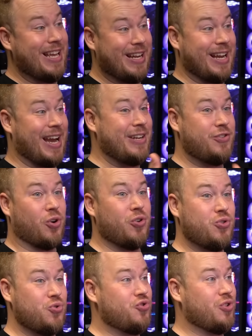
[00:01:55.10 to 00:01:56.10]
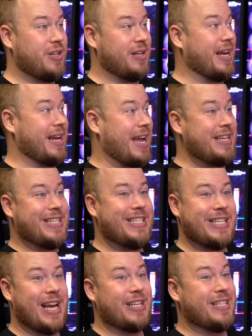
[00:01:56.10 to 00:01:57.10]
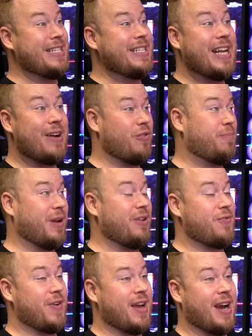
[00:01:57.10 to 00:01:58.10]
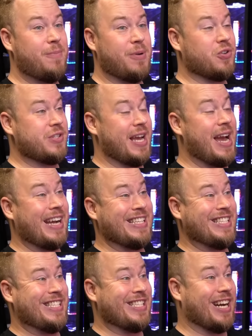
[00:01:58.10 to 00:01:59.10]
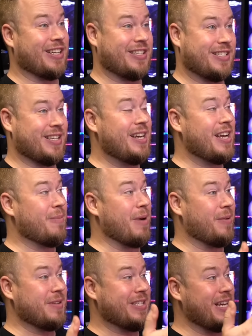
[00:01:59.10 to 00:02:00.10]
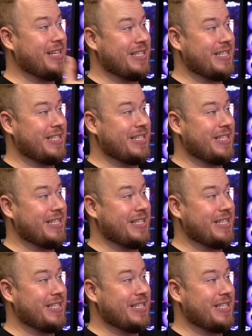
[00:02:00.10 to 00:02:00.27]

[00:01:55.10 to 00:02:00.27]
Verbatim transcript: like, I don't usually, like, A C C, I'd never play with A I because the A I sucks. But I must say, in this